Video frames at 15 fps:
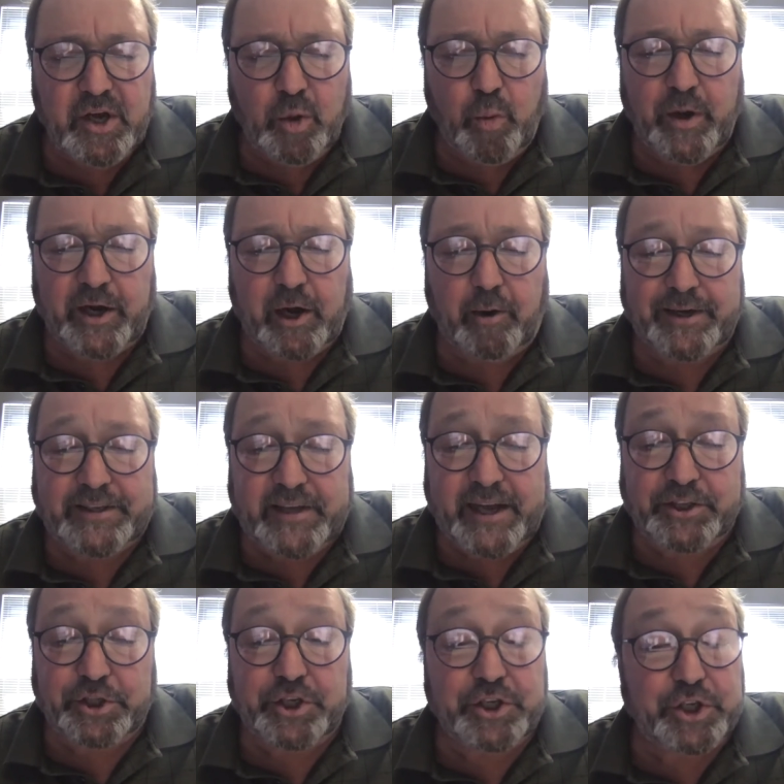when our
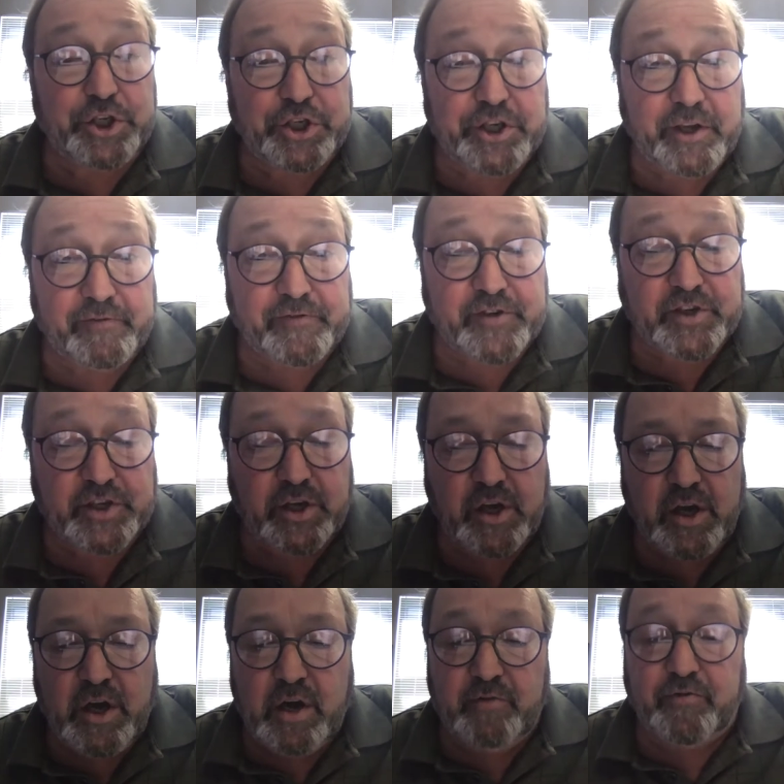attention shifts
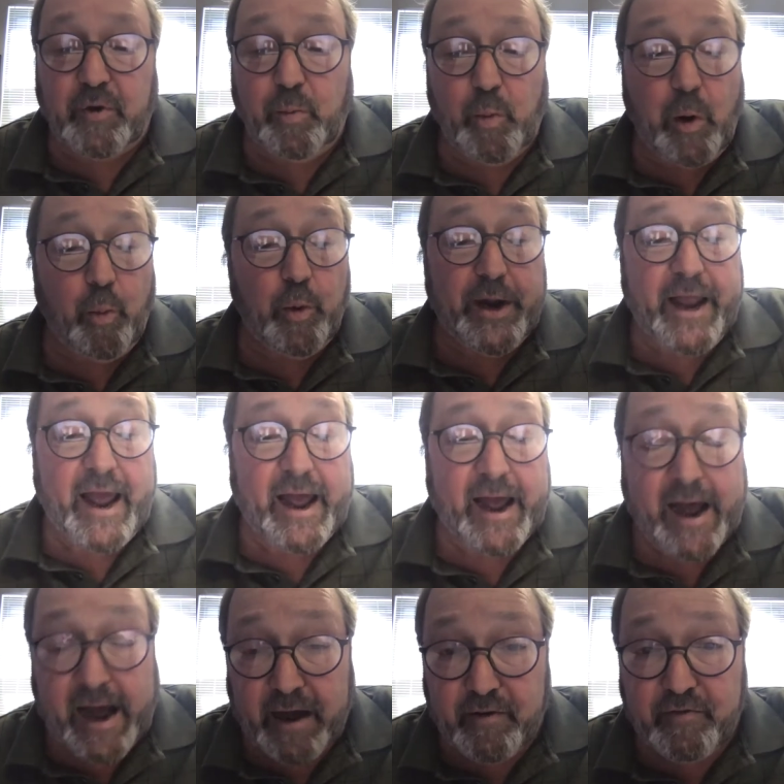from what we
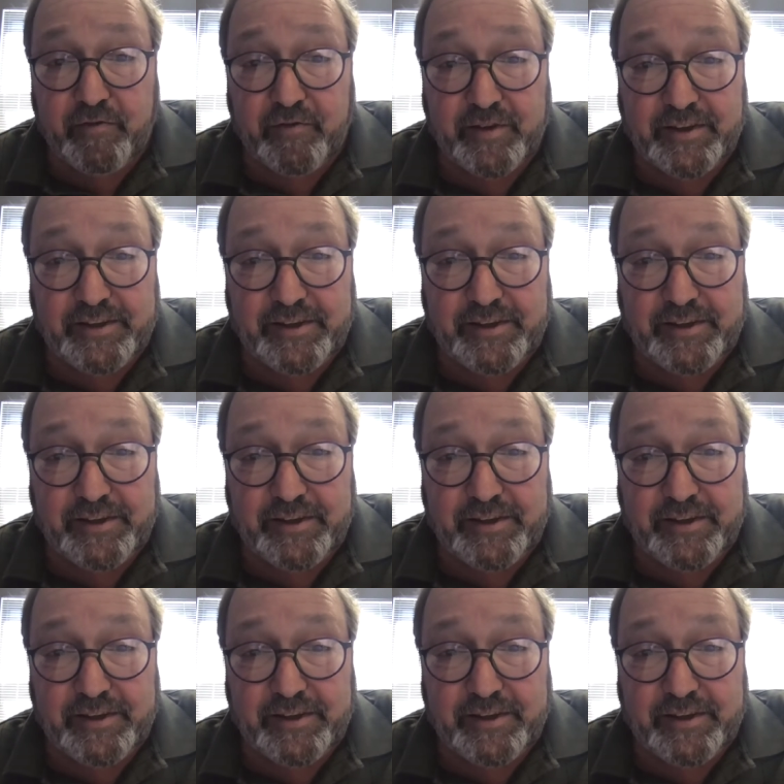have